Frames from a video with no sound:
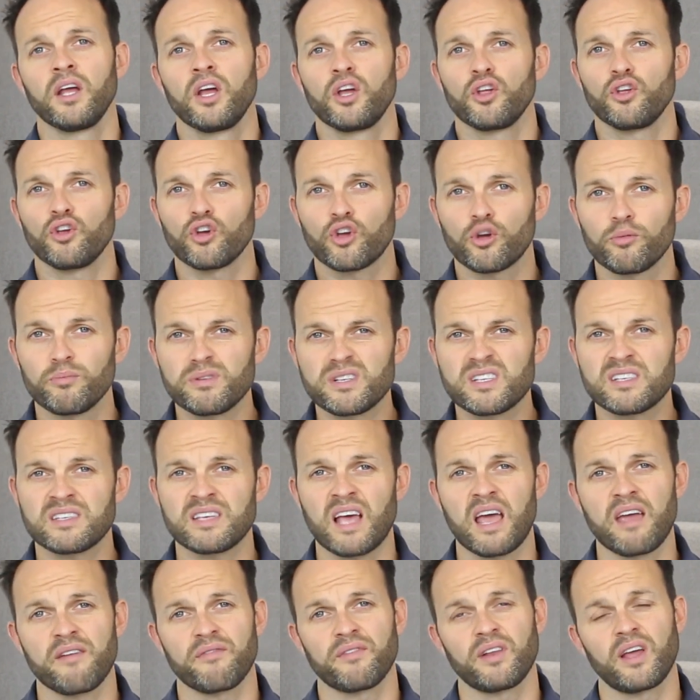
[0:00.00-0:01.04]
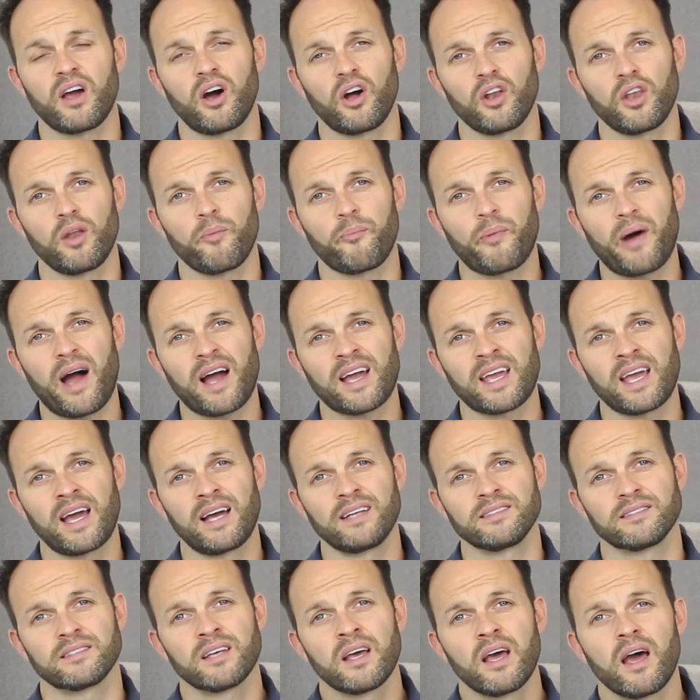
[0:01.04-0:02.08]
You can be saving it on the back
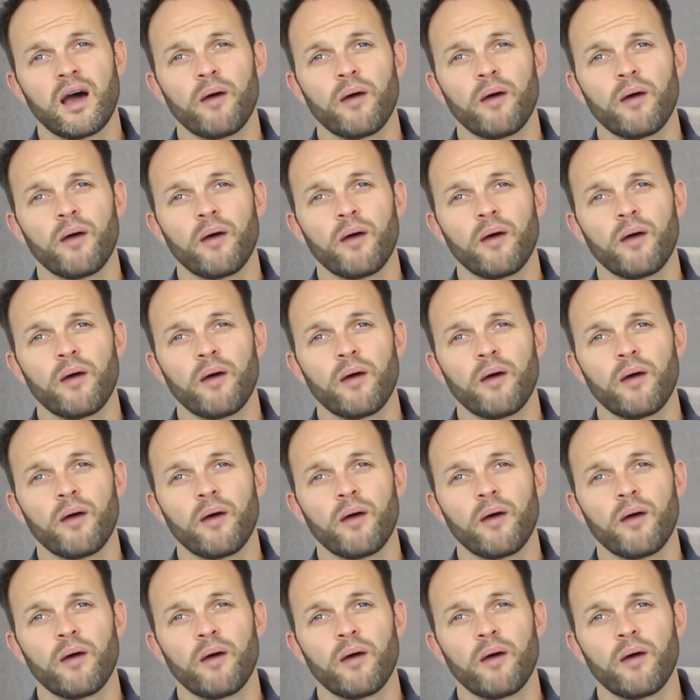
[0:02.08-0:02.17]
end,